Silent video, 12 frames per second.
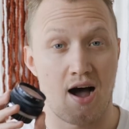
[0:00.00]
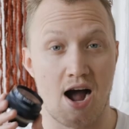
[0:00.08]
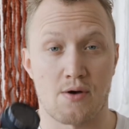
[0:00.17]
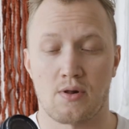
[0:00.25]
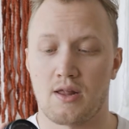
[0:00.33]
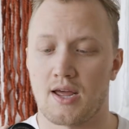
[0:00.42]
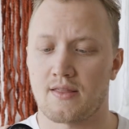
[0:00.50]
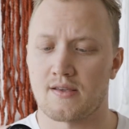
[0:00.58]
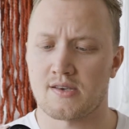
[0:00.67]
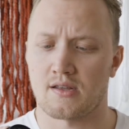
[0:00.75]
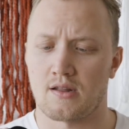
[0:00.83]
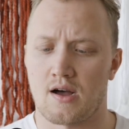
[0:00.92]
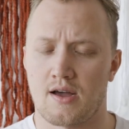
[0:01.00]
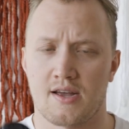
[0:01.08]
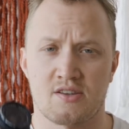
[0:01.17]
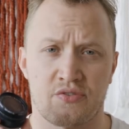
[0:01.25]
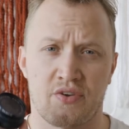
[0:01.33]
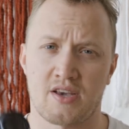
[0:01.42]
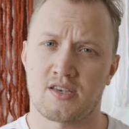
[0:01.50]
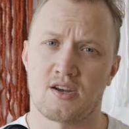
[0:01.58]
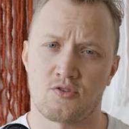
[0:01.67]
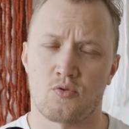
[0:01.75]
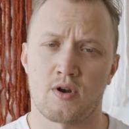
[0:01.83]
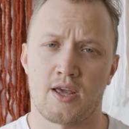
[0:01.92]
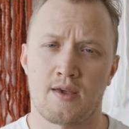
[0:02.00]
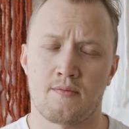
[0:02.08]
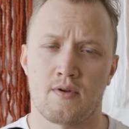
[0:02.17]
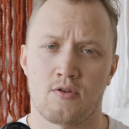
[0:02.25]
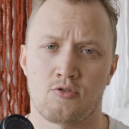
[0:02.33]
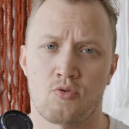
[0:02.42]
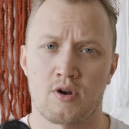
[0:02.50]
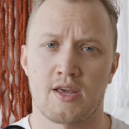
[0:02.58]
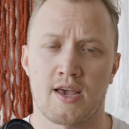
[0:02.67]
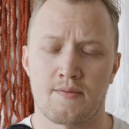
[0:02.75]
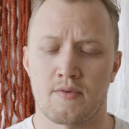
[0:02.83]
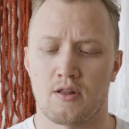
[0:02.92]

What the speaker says: I really like this a lot. It's fixed at 28